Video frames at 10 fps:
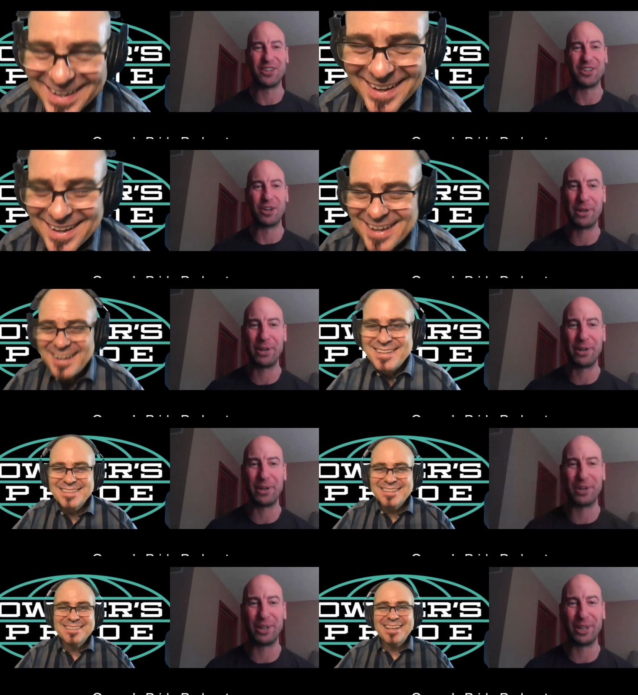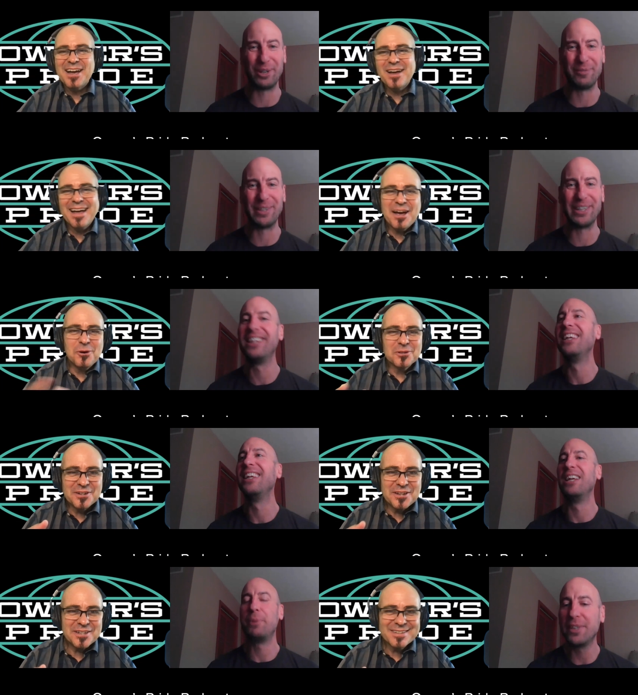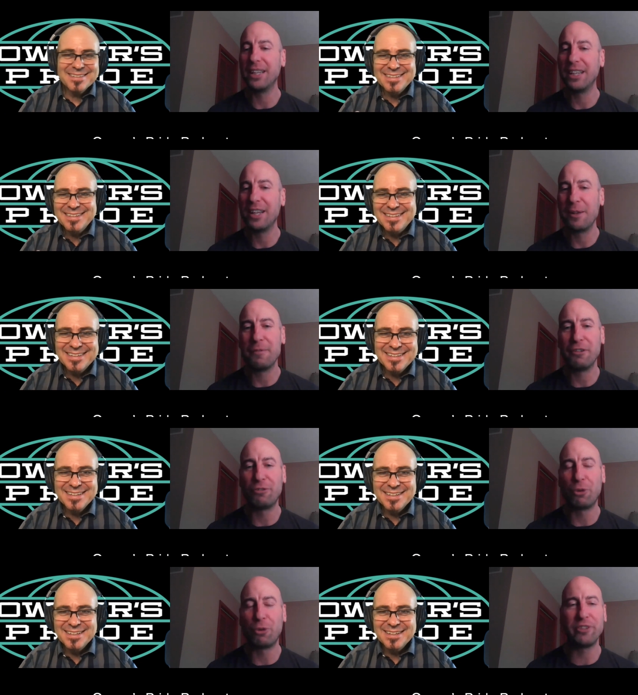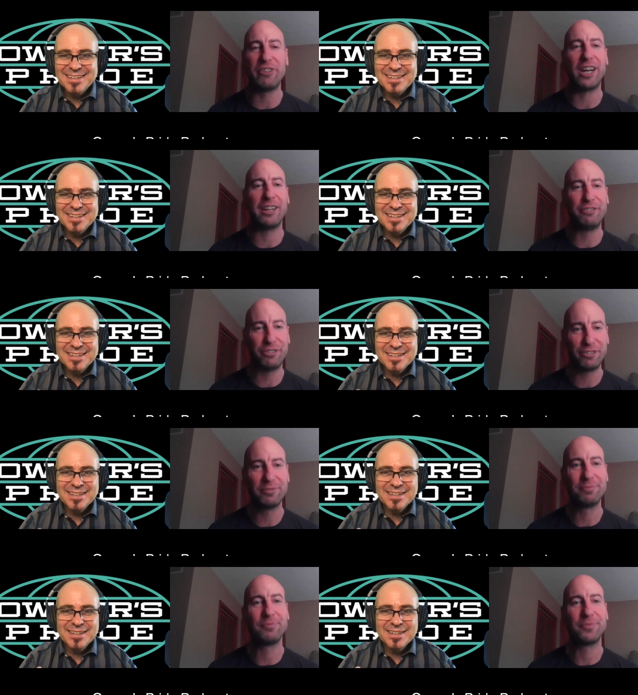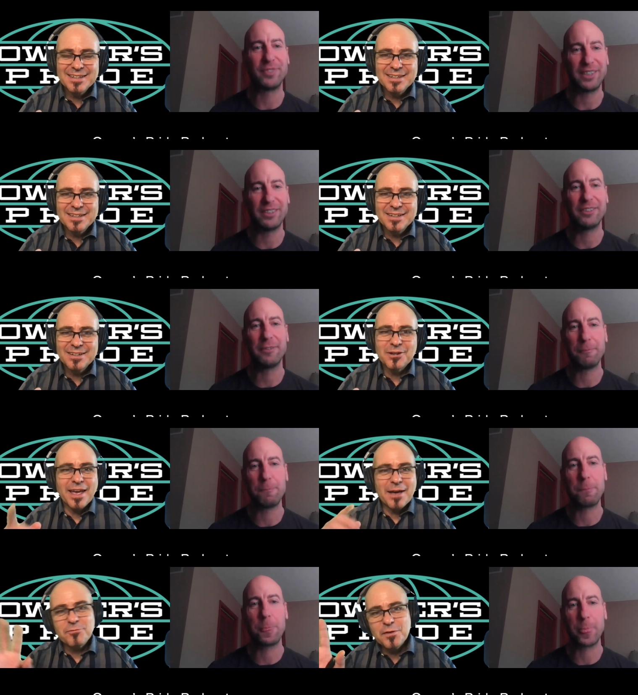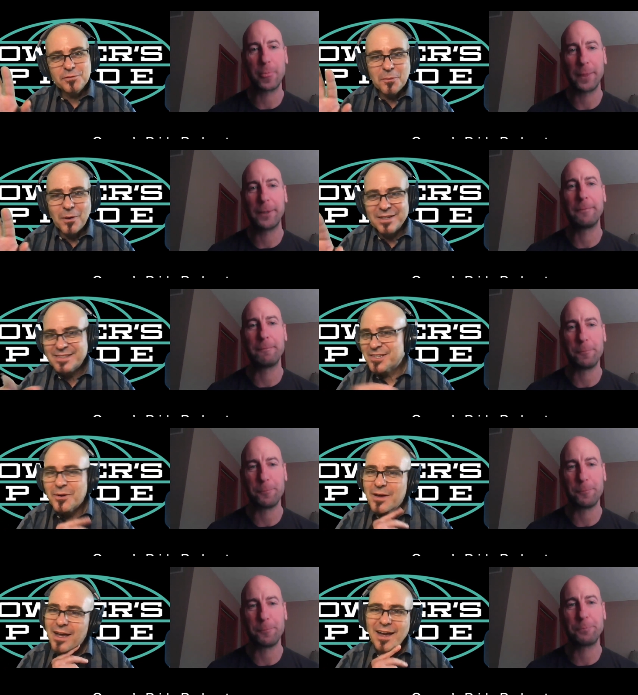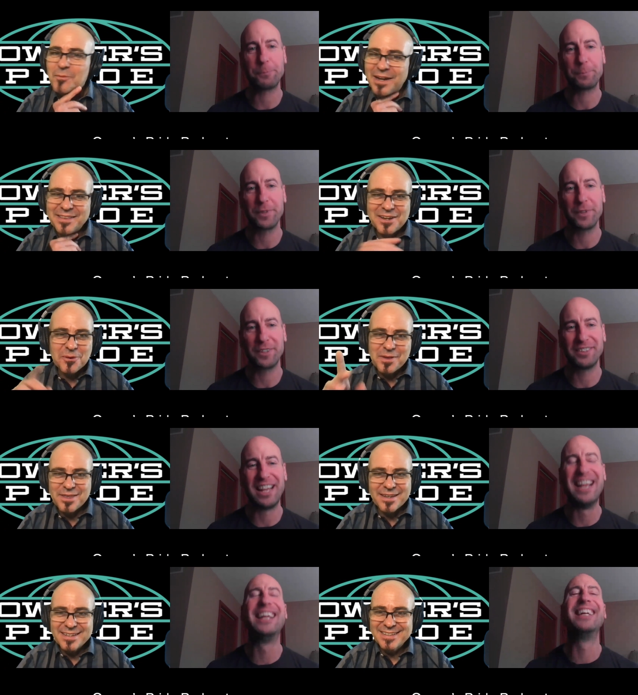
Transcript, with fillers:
Speaker 1: so I'm up there. How, how old are you? But um, 45.
Speaker 2: Okay, I'm 51, so I'm right there with you.